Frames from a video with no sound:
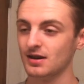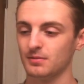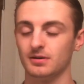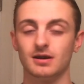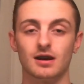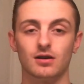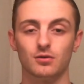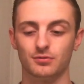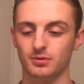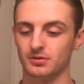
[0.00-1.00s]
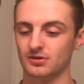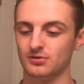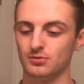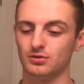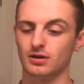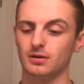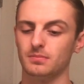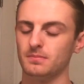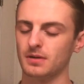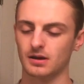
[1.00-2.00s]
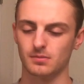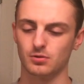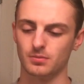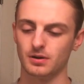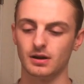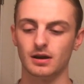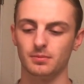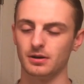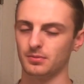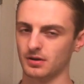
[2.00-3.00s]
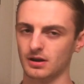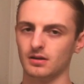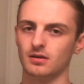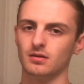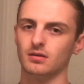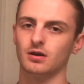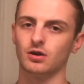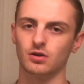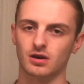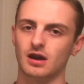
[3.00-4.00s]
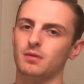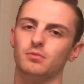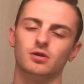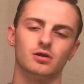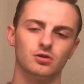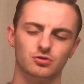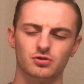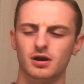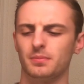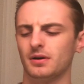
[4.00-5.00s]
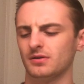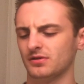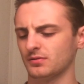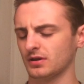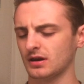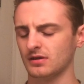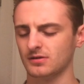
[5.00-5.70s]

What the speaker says: But yeah, hopefully with this new job, making more money, I'll be able to get a good camera and a good tripod and stuff like that.